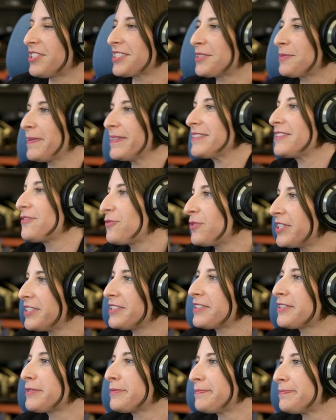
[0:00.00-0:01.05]
expensive
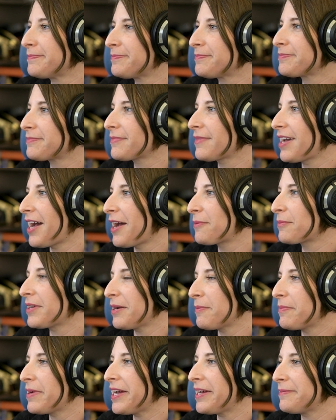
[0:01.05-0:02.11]
ones, I'm
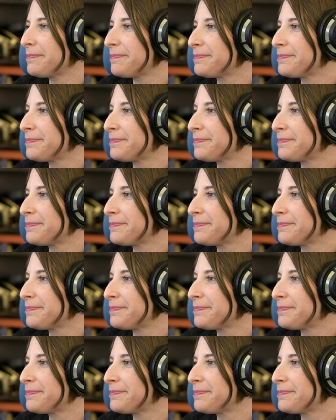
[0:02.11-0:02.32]
gonna bet.